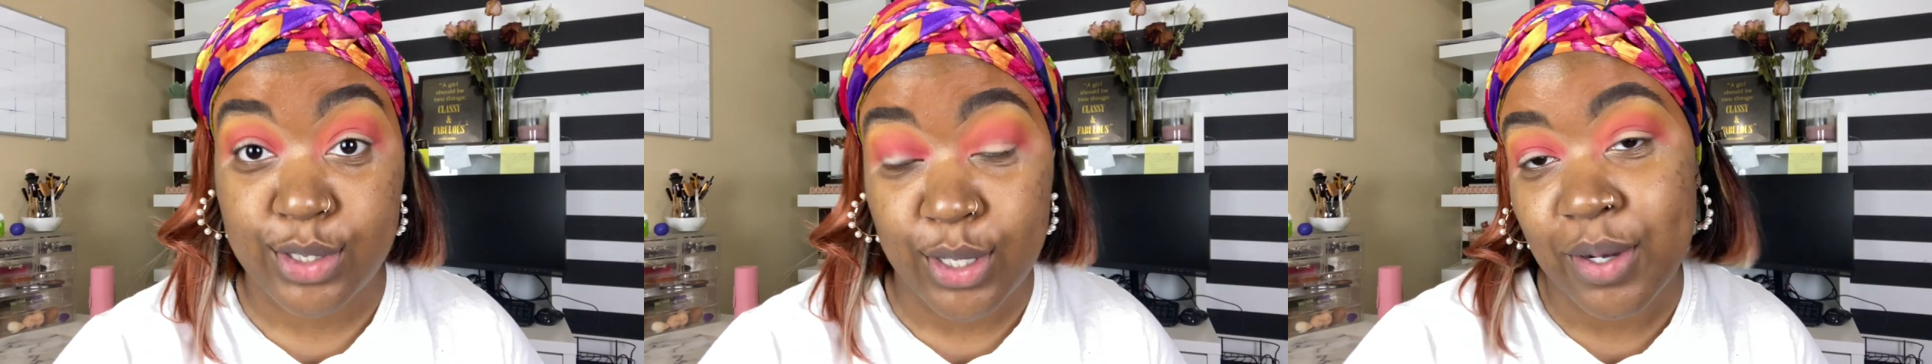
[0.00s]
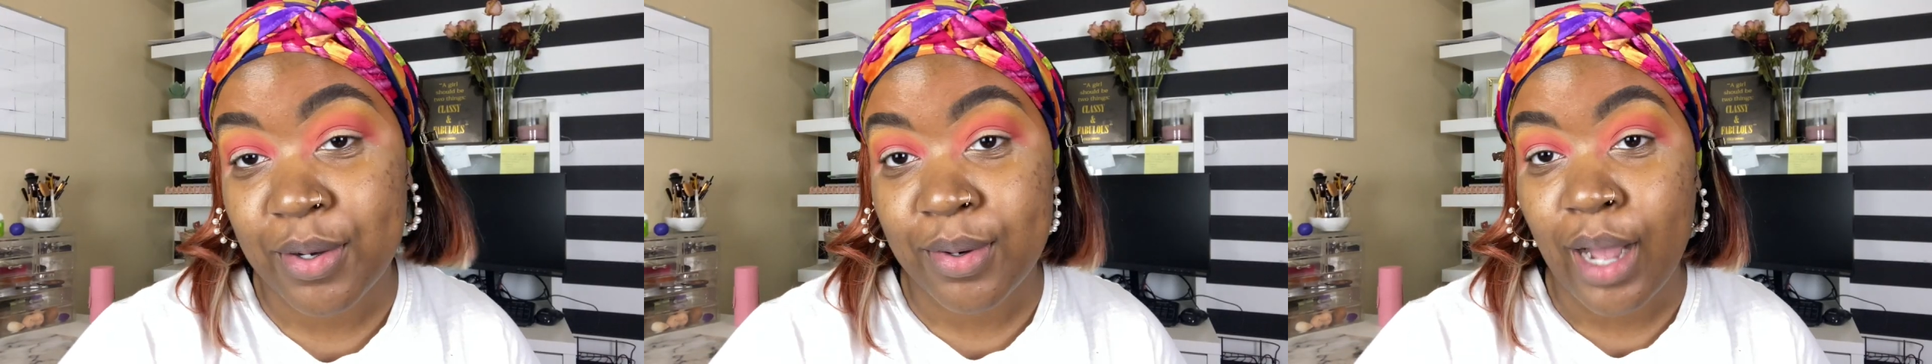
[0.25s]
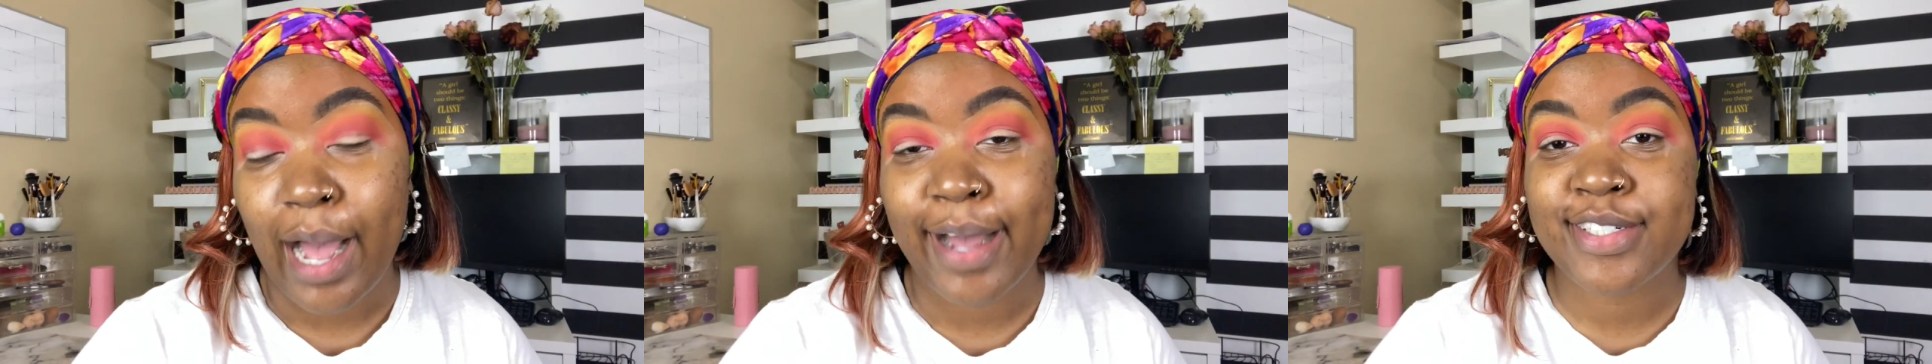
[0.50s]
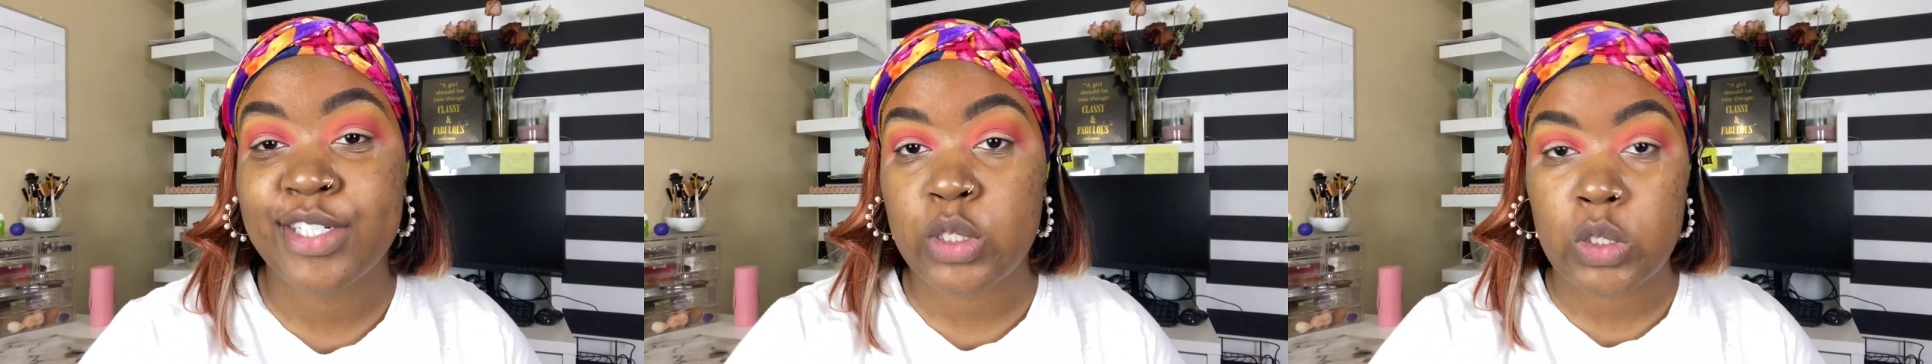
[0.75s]
so I
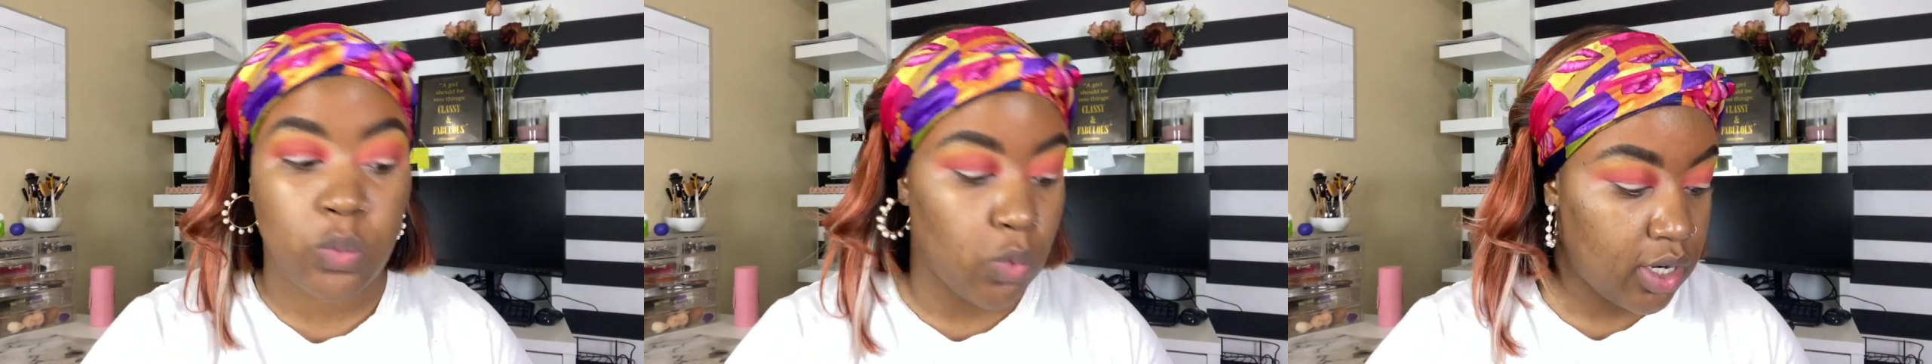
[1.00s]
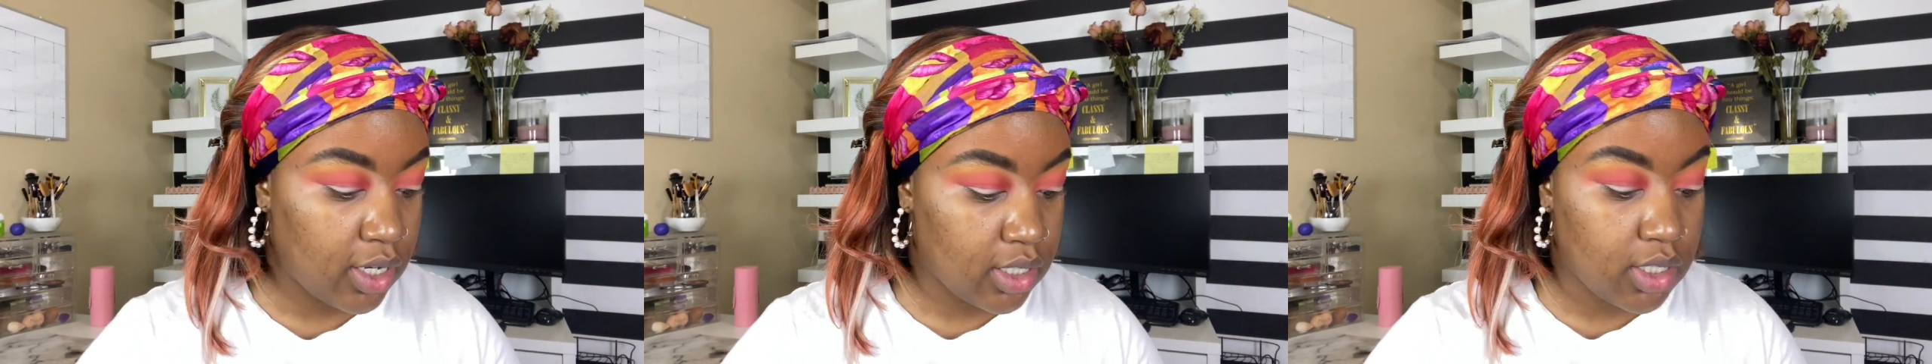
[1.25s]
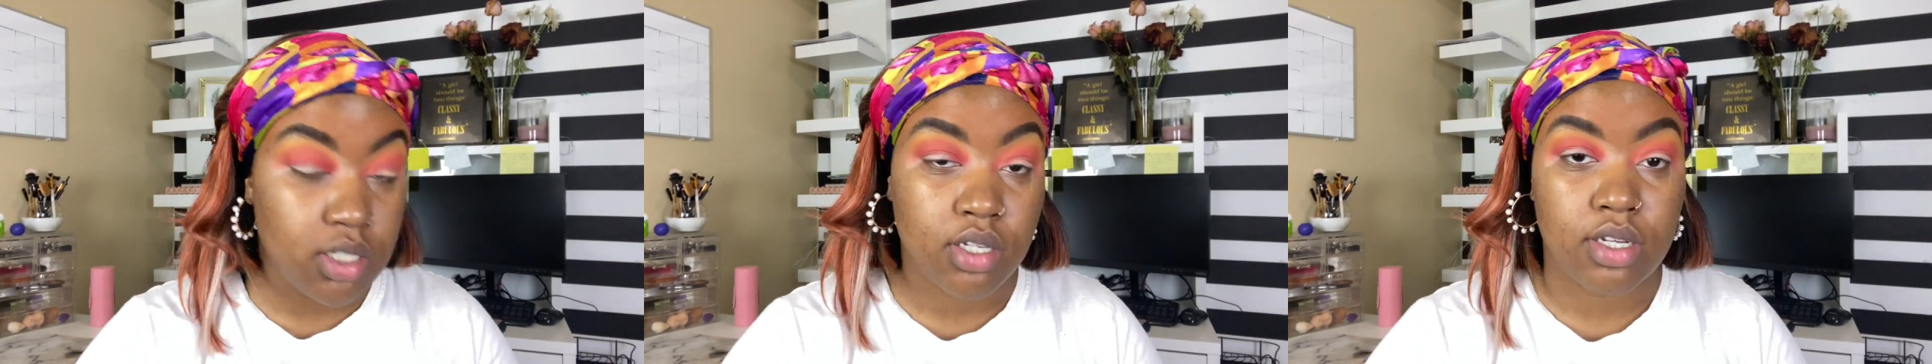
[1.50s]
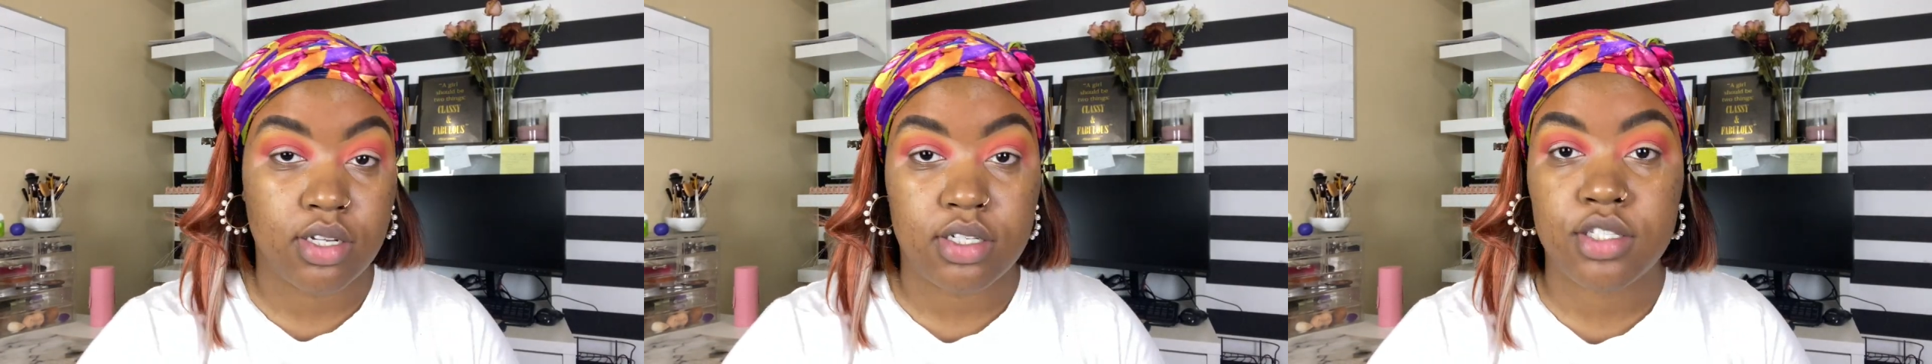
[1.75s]
just wanted
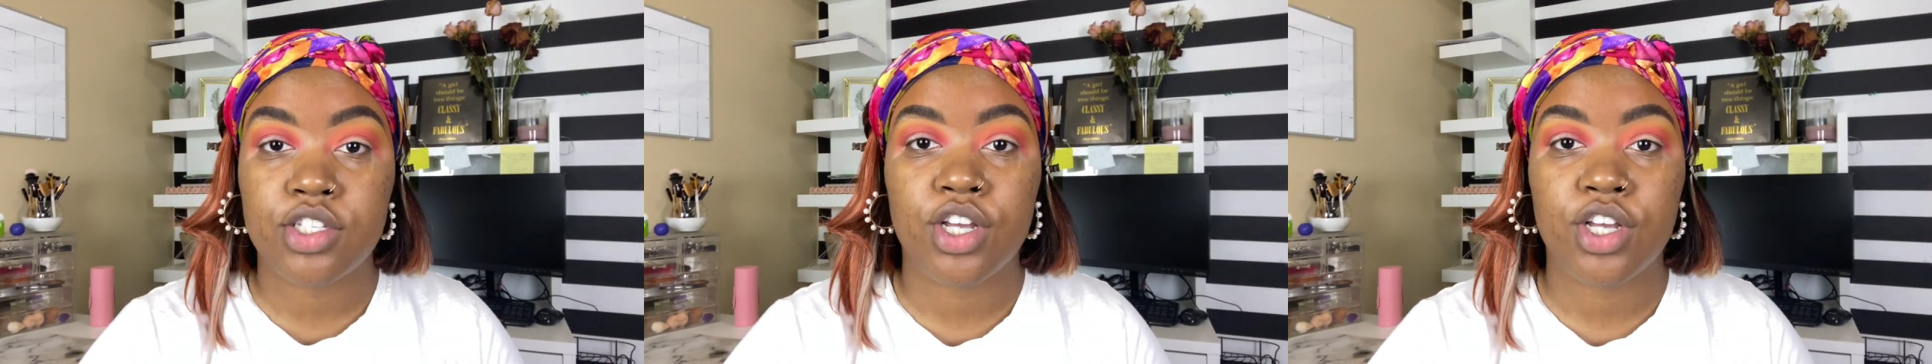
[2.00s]
to